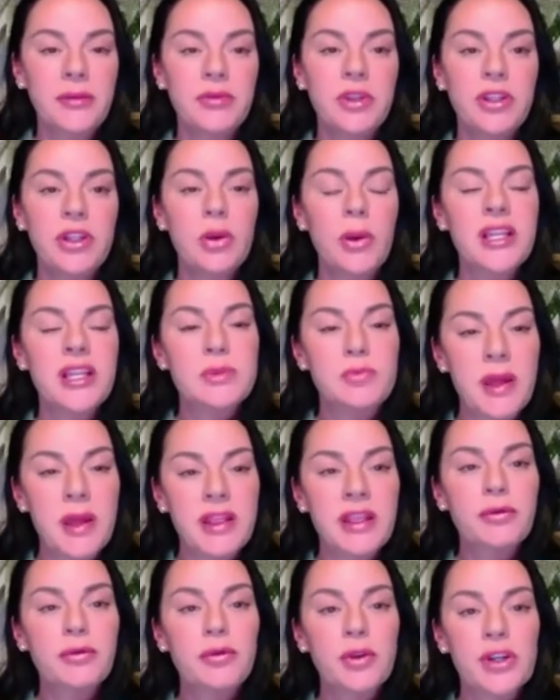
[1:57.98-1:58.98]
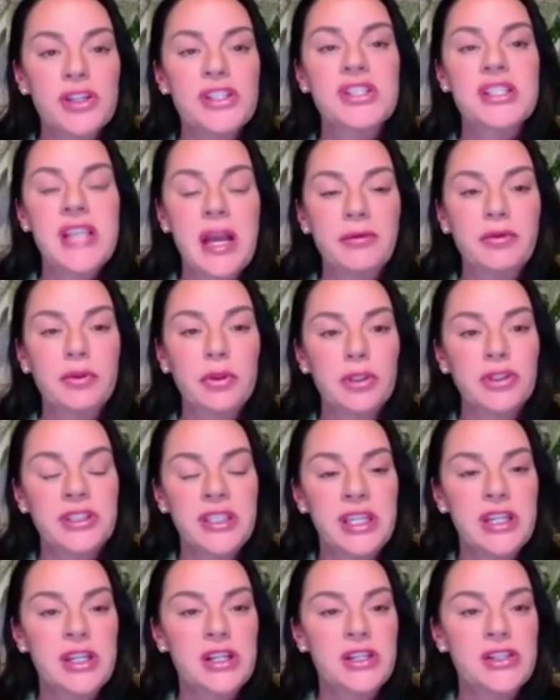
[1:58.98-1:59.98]
you know, it's been there for several
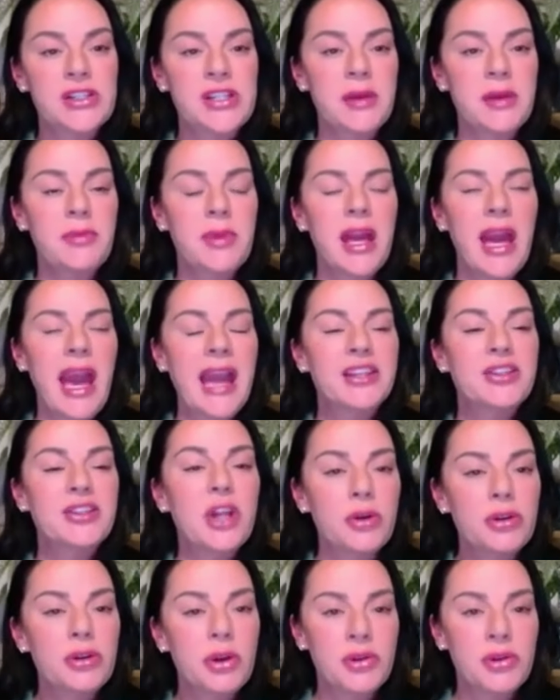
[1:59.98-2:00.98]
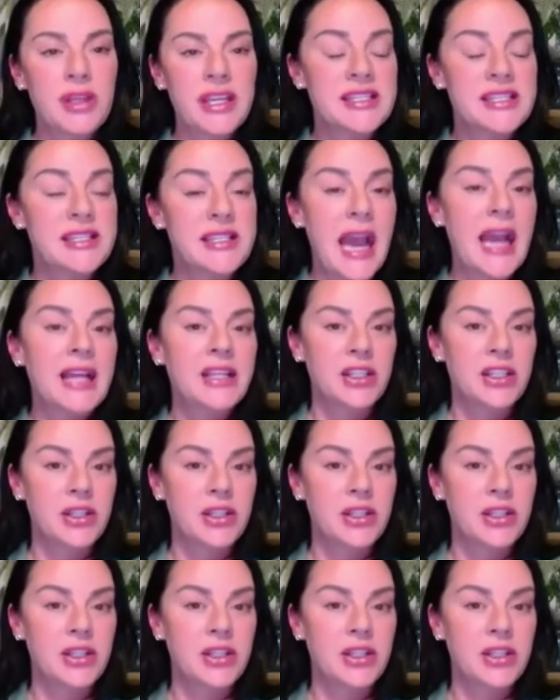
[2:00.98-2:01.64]
years. And I don't know the exact